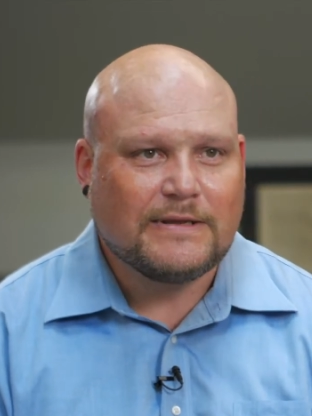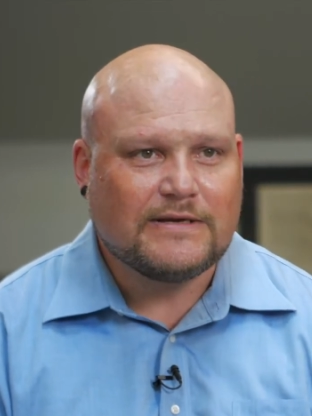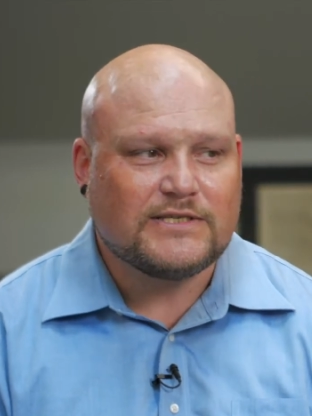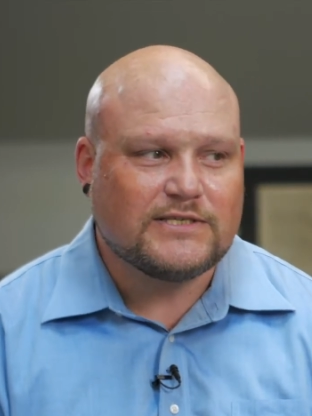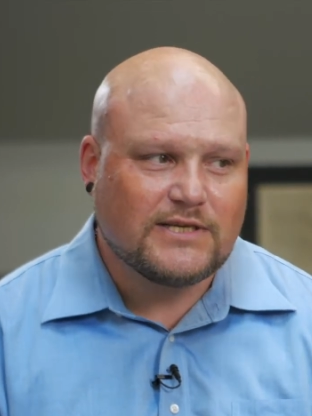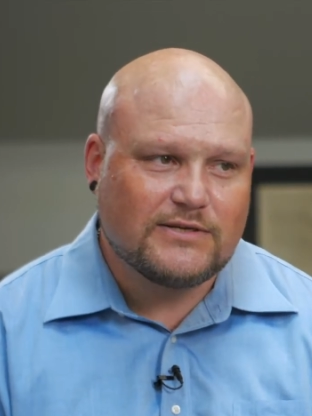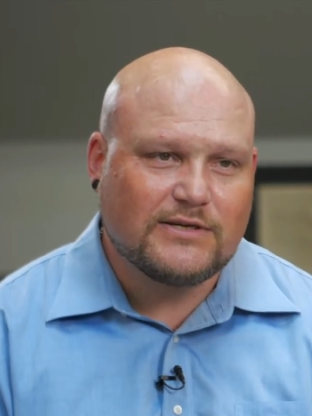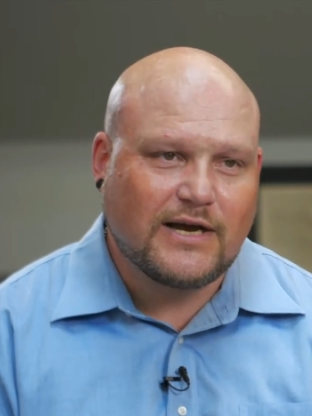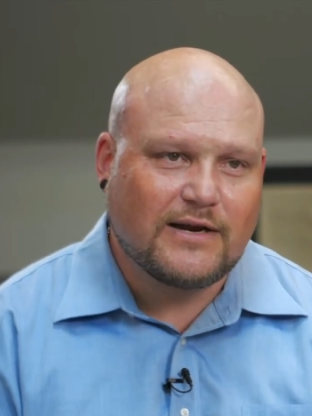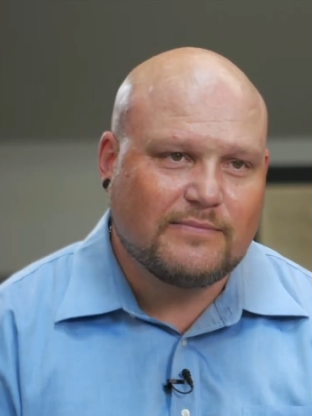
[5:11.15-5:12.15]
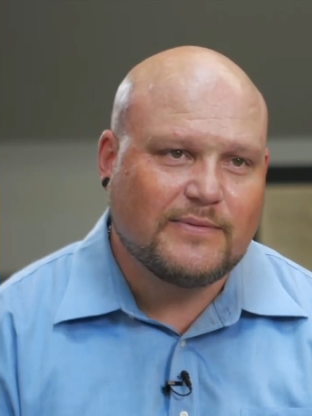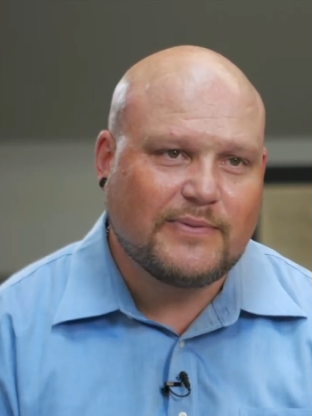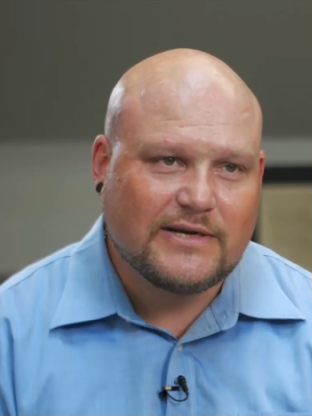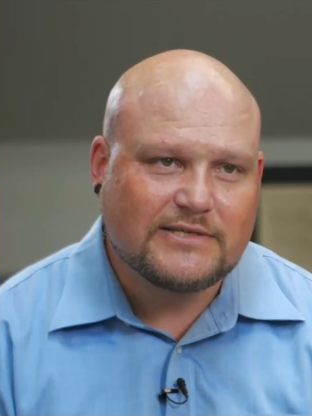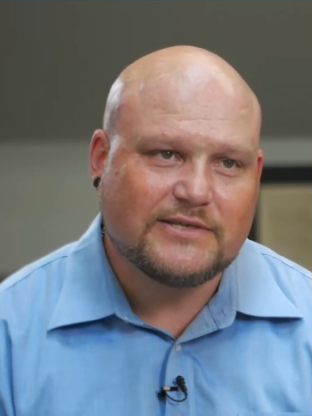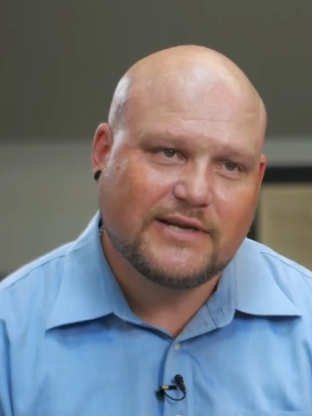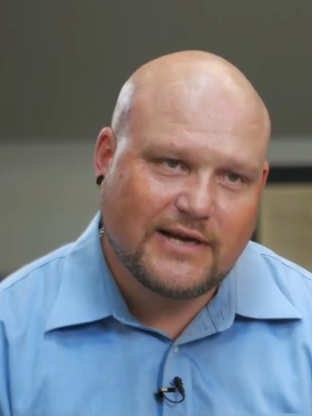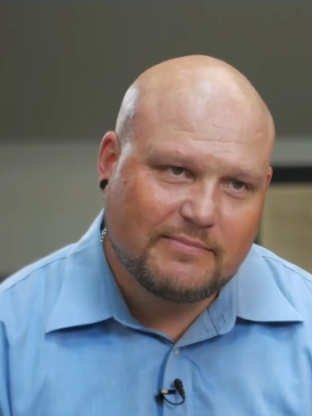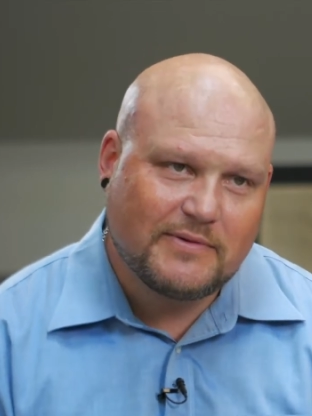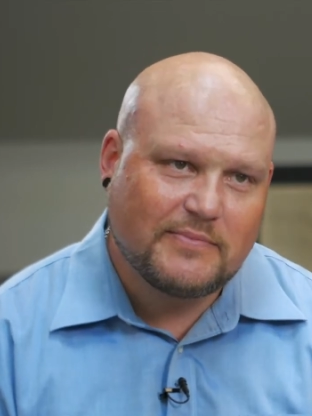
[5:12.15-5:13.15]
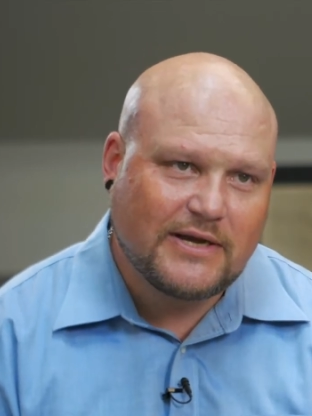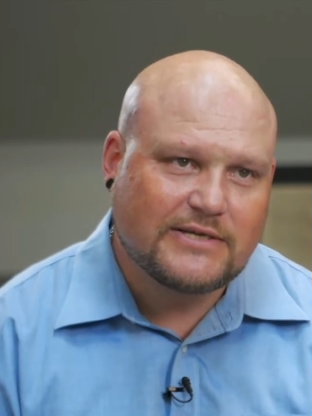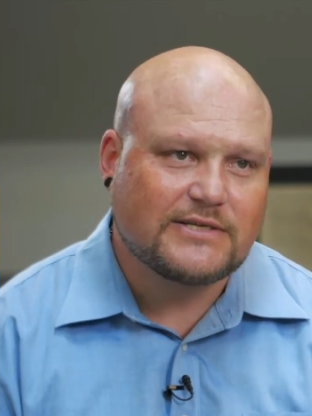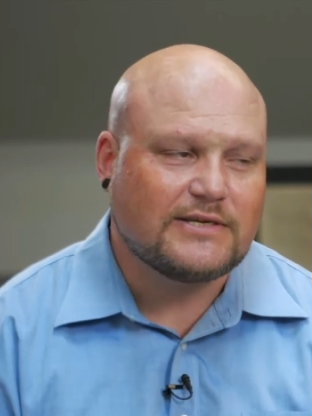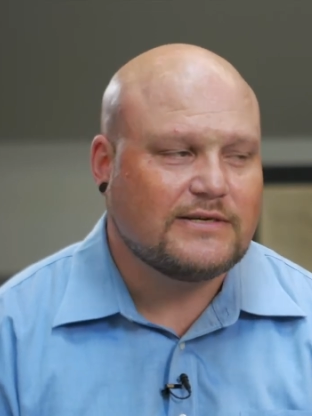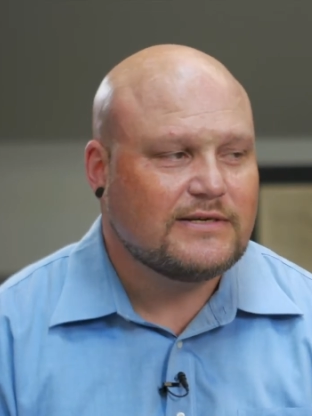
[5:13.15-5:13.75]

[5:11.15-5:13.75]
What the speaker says: And she said, you got to be patient. You got to be patient.